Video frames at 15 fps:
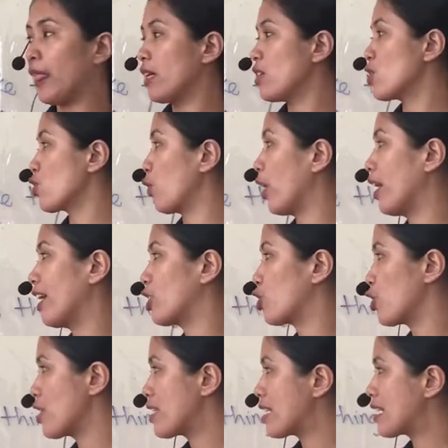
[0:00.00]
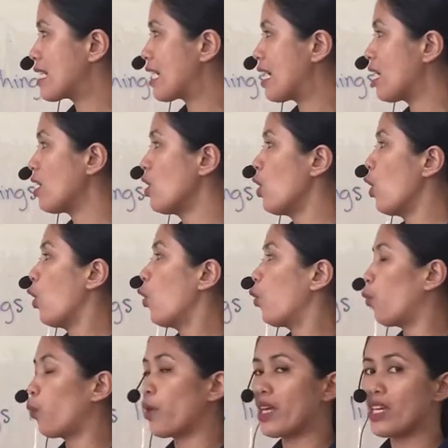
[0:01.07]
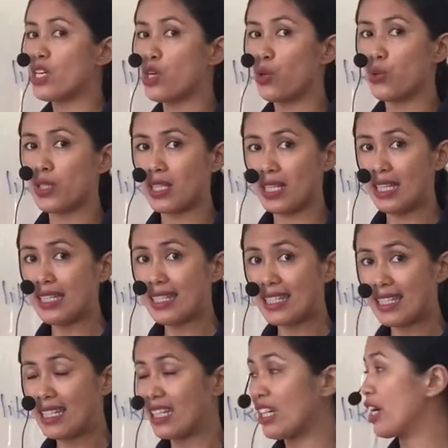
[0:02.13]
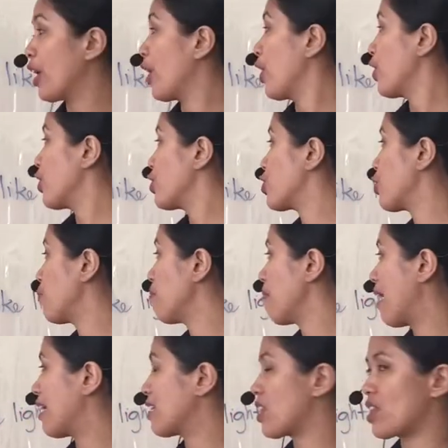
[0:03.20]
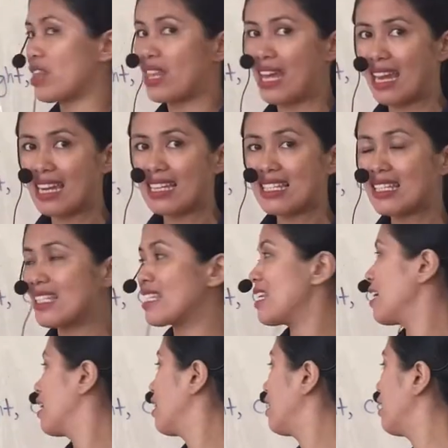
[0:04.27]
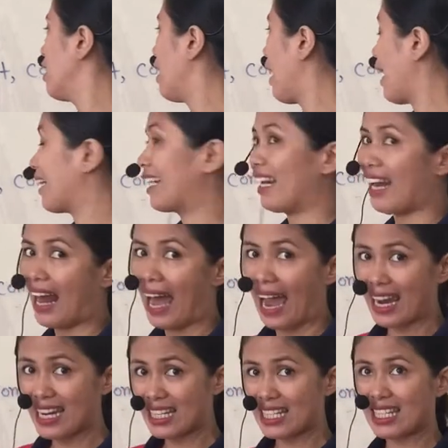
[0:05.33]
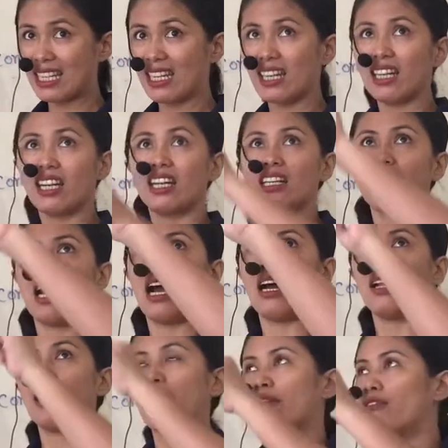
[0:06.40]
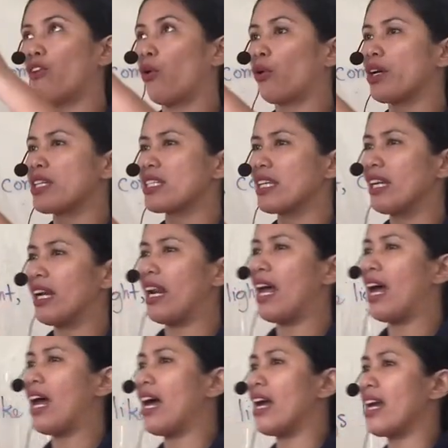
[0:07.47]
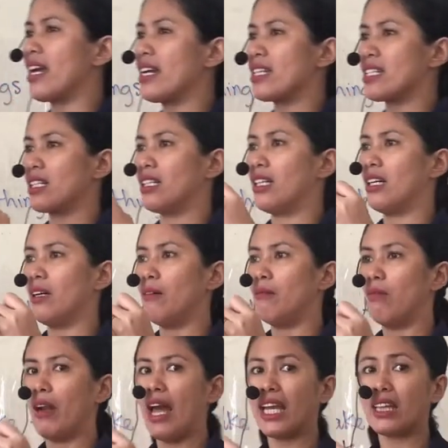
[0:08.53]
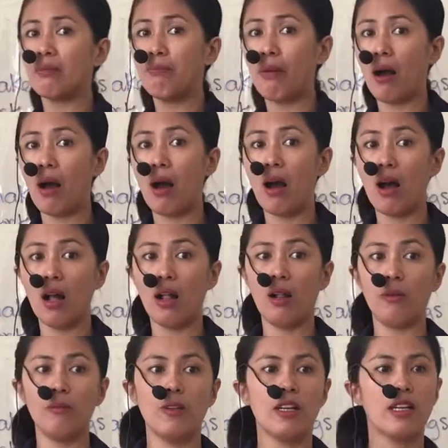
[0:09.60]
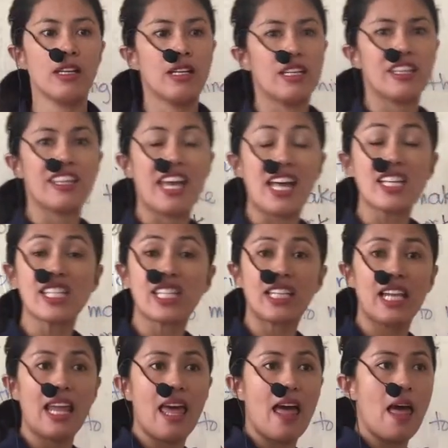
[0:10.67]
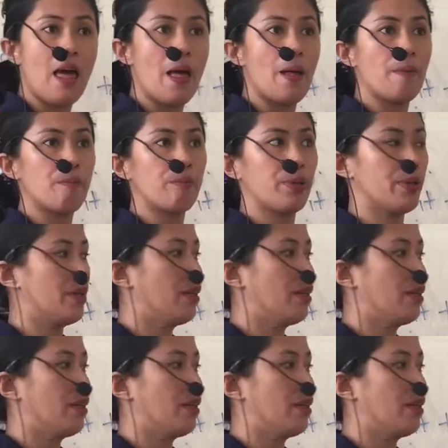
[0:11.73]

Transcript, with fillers: So electricity we use it to make things like light, uh, like fluorescent light, um, light bulb, desk lamp,